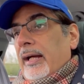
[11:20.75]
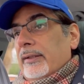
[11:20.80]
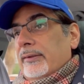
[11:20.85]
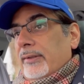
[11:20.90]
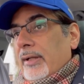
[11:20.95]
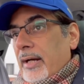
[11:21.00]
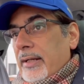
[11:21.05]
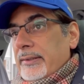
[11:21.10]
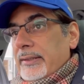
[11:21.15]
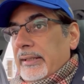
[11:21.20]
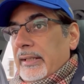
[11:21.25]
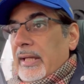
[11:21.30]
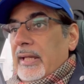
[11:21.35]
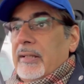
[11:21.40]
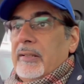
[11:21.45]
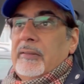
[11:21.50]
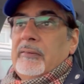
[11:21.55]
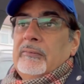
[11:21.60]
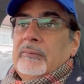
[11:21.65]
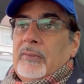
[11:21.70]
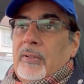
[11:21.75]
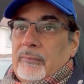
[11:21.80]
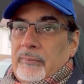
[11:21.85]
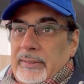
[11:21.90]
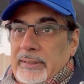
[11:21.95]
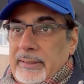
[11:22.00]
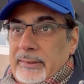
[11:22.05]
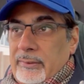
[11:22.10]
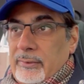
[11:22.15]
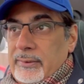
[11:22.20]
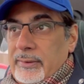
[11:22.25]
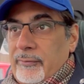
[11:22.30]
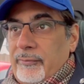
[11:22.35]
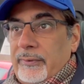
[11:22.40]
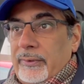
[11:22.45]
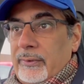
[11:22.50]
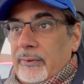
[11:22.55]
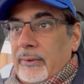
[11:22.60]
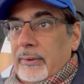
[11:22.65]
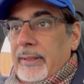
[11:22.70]
Charging it, not really too
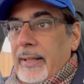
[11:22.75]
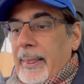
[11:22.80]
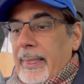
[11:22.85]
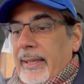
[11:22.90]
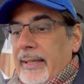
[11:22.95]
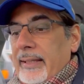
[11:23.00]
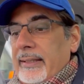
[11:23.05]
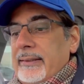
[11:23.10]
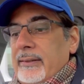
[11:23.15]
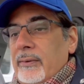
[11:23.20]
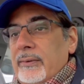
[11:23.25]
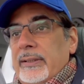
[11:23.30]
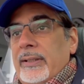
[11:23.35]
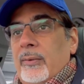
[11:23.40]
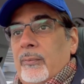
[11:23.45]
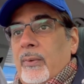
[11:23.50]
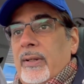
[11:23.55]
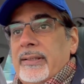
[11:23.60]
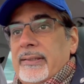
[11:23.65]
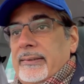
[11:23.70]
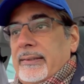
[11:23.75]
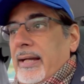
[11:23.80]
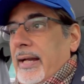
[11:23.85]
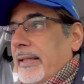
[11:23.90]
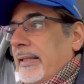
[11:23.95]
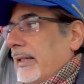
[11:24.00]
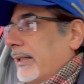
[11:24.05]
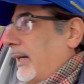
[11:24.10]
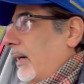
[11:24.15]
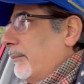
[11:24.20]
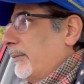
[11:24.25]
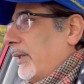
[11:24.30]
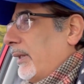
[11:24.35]
difficult. There's only one sign that comes